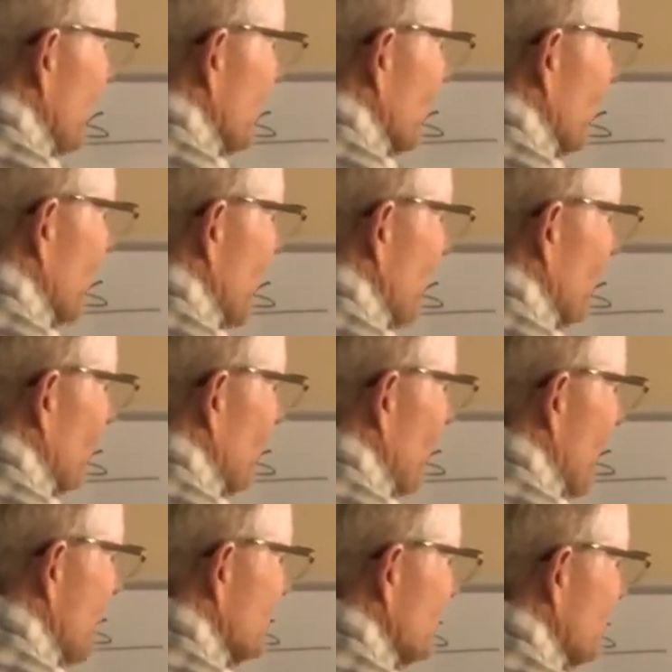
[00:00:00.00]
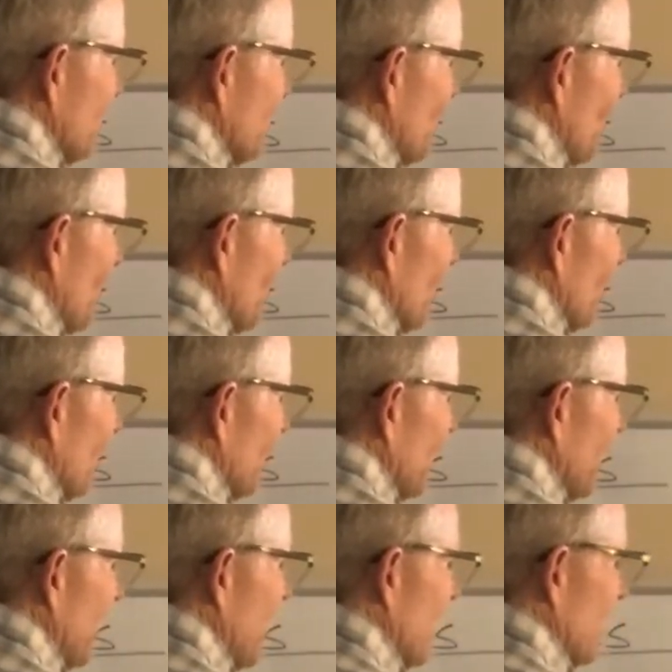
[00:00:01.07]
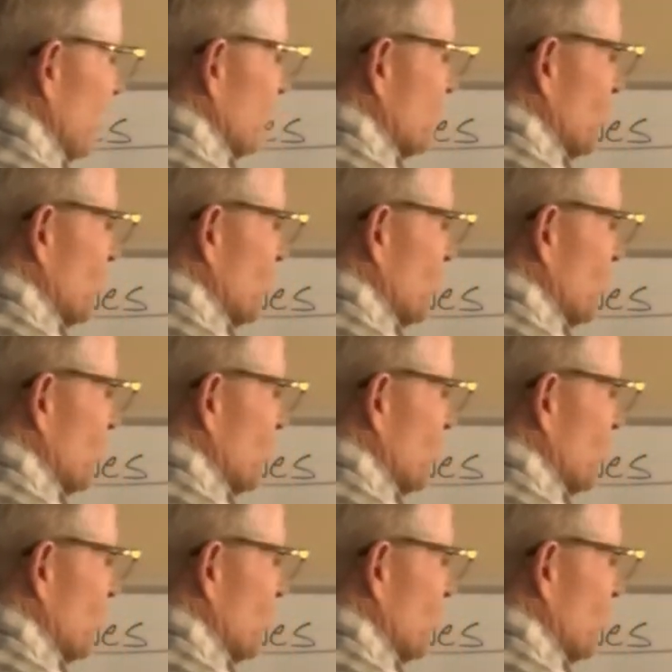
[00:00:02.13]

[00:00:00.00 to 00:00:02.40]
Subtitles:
you're going to have a positive terminal and a negative